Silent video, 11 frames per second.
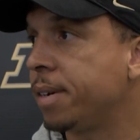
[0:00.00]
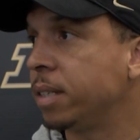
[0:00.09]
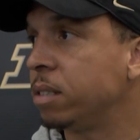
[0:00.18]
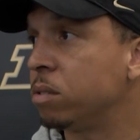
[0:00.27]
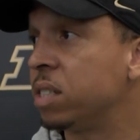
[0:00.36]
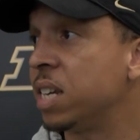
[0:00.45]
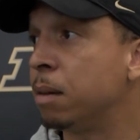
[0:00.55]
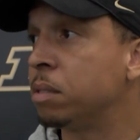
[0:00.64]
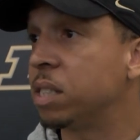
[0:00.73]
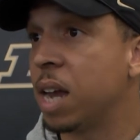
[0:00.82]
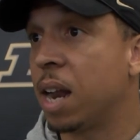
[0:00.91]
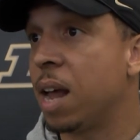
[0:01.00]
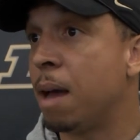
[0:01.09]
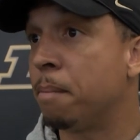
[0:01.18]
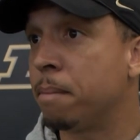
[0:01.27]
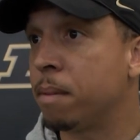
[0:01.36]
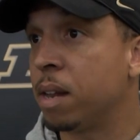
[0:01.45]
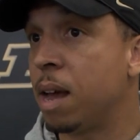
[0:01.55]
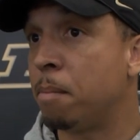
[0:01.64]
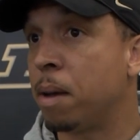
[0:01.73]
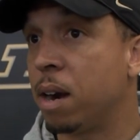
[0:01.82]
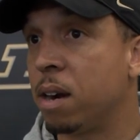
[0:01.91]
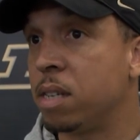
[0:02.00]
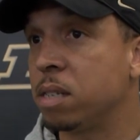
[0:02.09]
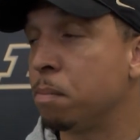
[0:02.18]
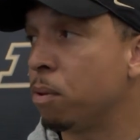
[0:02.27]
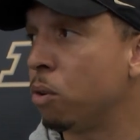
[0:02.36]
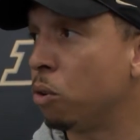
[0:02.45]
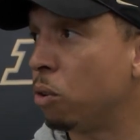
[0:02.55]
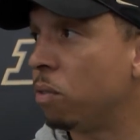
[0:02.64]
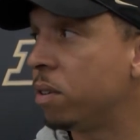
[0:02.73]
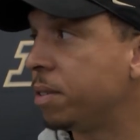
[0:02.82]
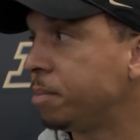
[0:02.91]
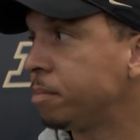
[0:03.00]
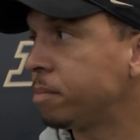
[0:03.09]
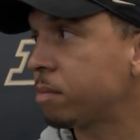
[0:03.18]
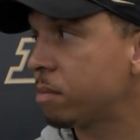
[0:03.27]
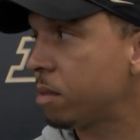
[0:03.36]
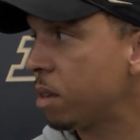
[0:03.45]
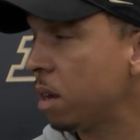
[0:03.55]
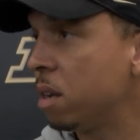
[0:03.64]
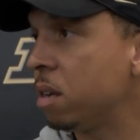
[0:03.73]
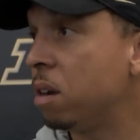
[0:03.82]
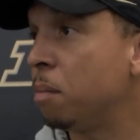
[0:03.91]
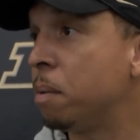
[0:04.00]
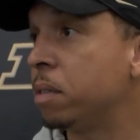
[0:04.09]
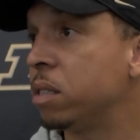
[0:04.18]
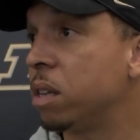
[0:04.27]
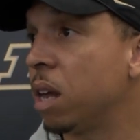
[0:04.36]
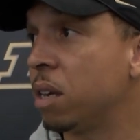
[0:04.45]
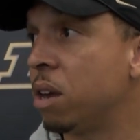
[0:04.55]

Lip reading: you know, Tibbs has gotten a lot better and he's improved. You know, but like